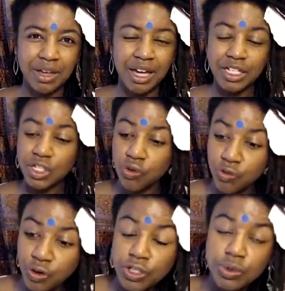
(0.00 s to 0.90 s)
And so
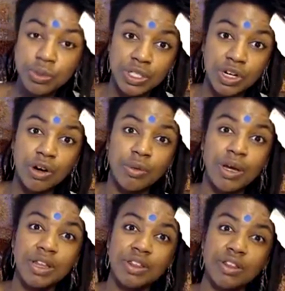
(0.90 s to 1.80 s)
first we'll start
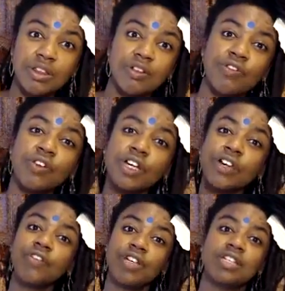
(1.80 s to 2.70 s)
with
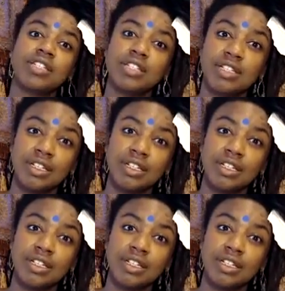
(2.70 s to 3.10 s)
forgiveness